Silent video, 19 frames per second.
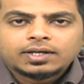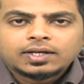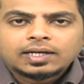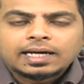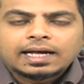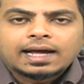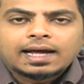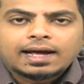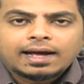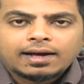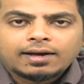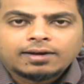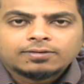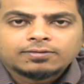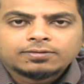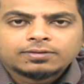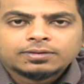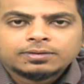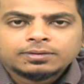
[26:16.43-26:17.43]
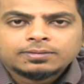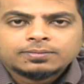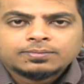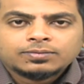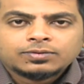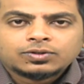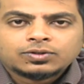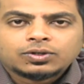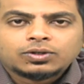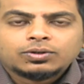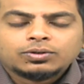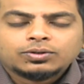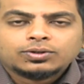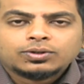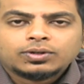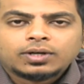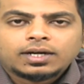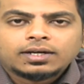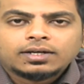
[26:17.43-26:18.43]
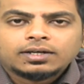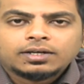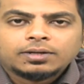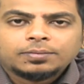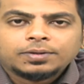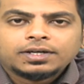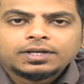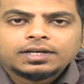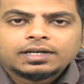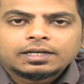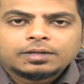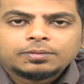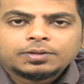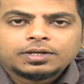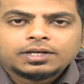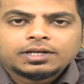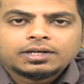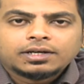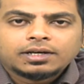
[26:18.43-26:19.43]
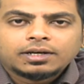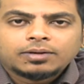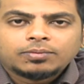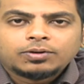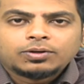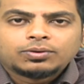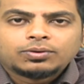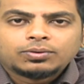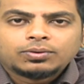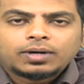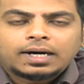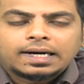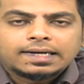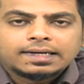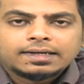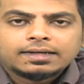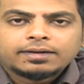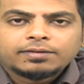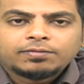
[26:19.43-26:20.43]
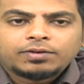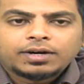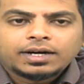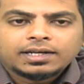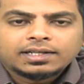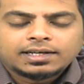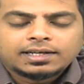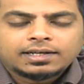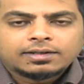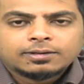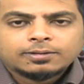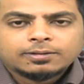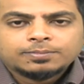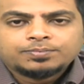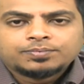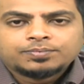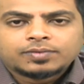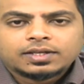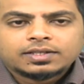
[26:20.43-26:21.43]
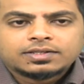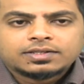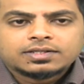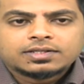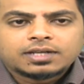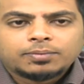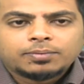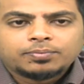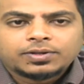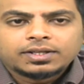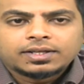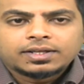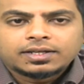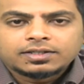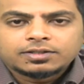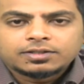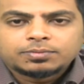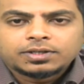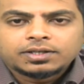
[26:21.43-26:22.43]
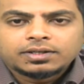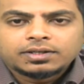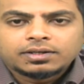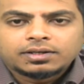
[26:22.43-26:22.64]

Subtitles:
have, so you should immediately be able to identify that this is something that has been